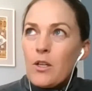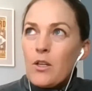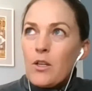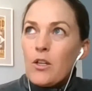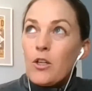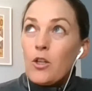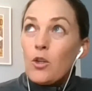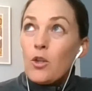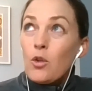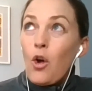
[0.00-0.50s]

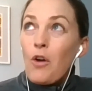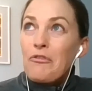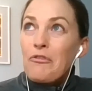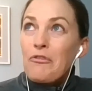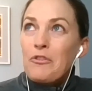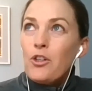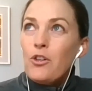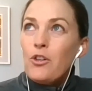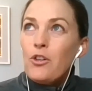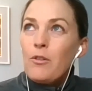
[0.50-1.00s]
you'll
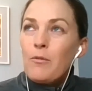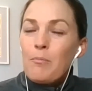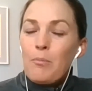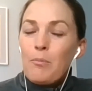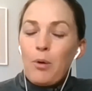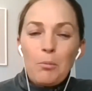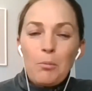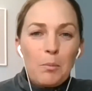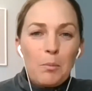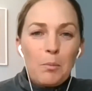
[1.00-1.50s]
often
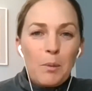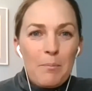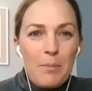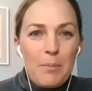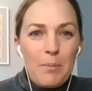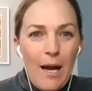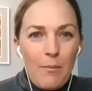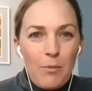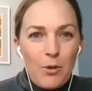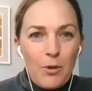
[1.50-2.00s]
probably
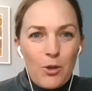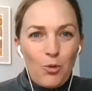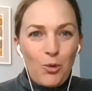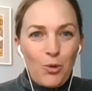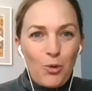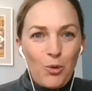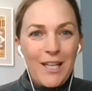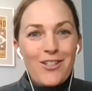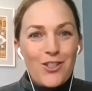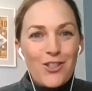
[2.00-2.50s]
be able to
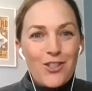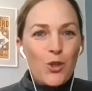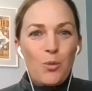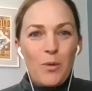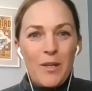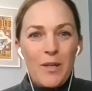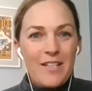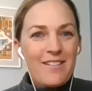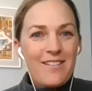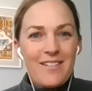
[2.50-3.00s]
relate to
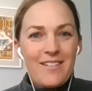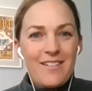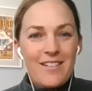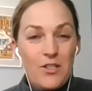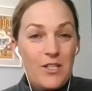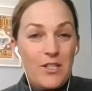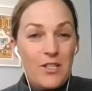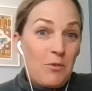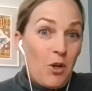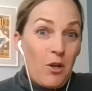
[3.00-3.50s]
when,
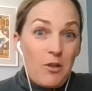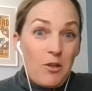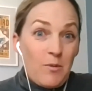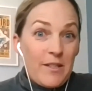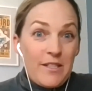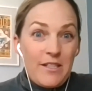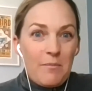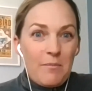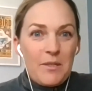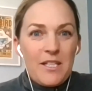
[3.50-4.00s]
sometimes
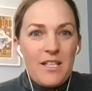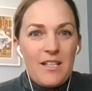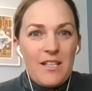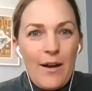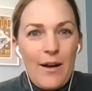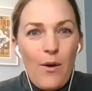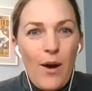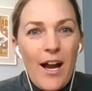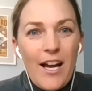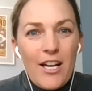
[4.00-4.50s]
when someone says,
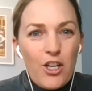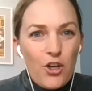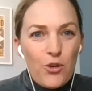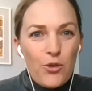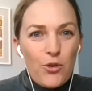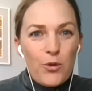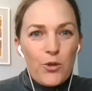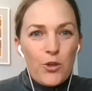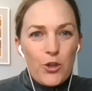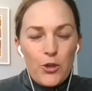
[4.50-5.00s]
how are
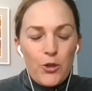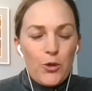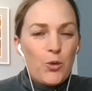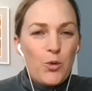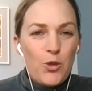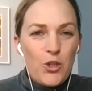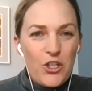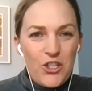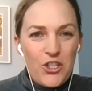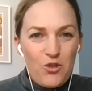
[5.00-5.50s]
you? You'll
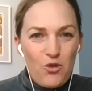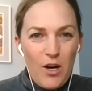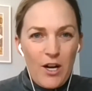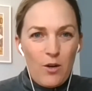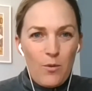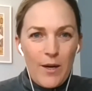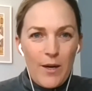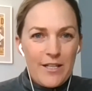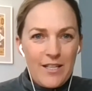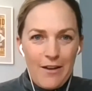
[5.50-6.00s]
just straight
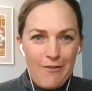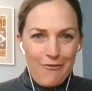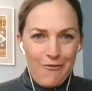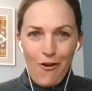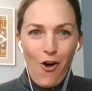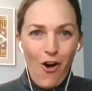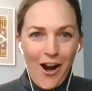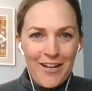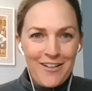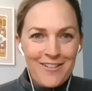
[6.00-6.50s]
away say,
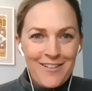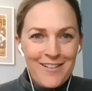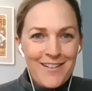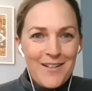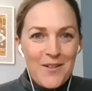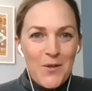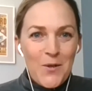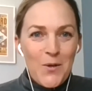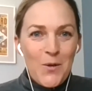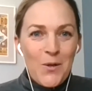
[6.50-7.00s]
fine.
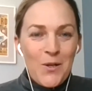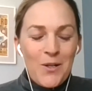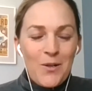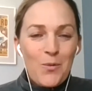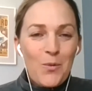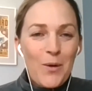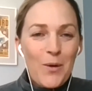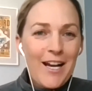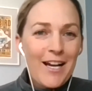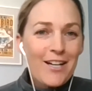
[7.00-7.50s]

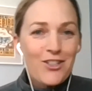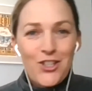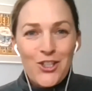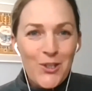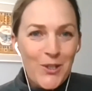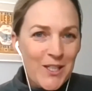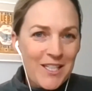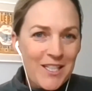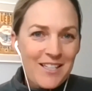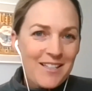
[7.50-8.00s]
When
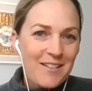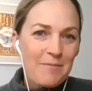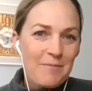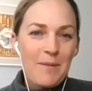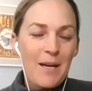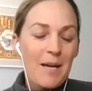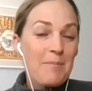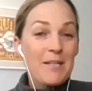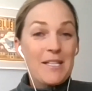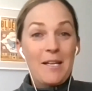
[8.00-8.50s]
actually
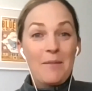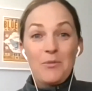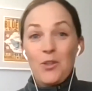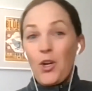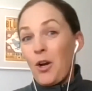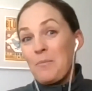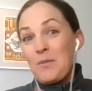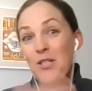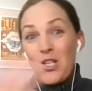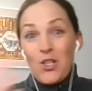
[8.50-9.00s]
maybe
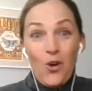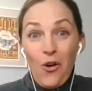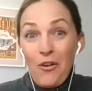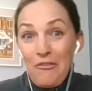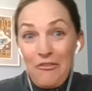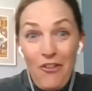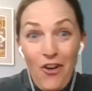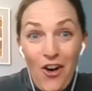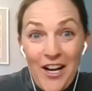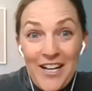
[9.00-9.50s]
sometimes you're
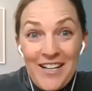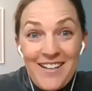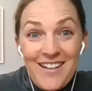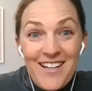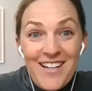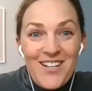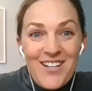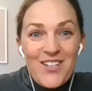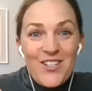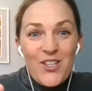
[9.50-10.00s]
not fine.
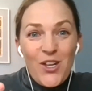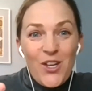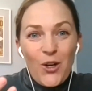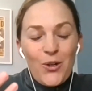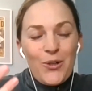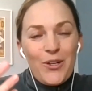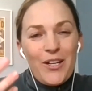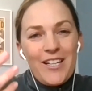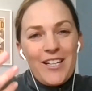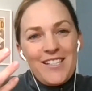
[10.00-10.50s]

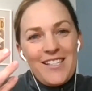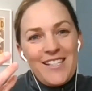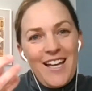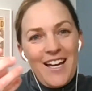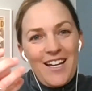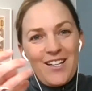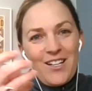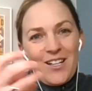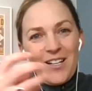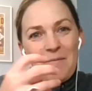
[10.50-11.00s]
So it's
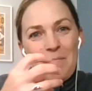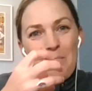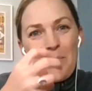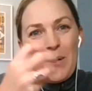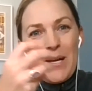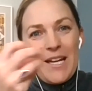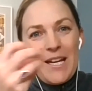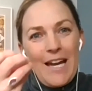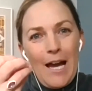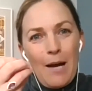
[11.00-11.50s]
that
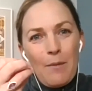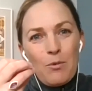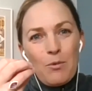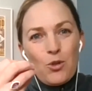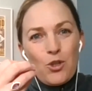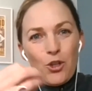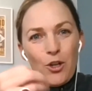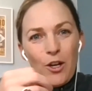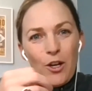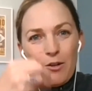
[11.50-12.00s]
being able
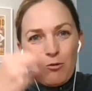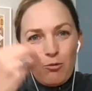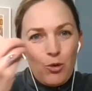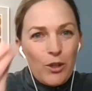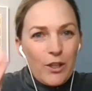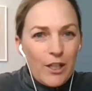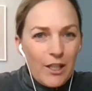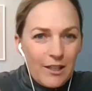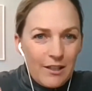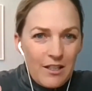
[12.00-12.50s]
to
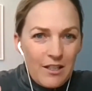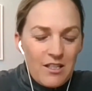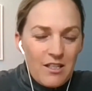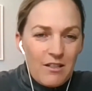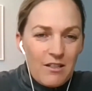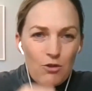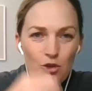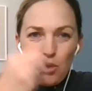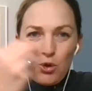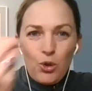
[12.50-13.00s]
really
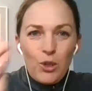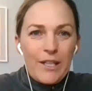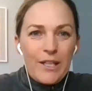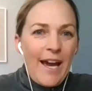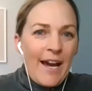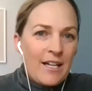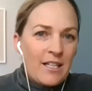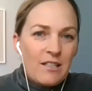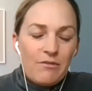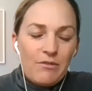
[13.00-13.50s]
listen, truly
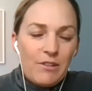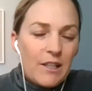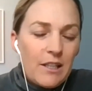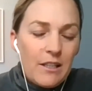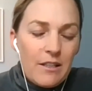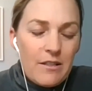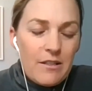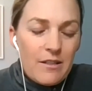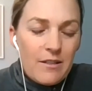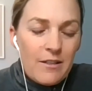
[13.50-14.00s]
actively
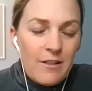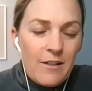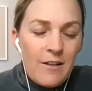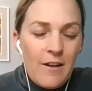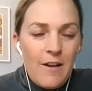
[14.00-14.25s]
listen,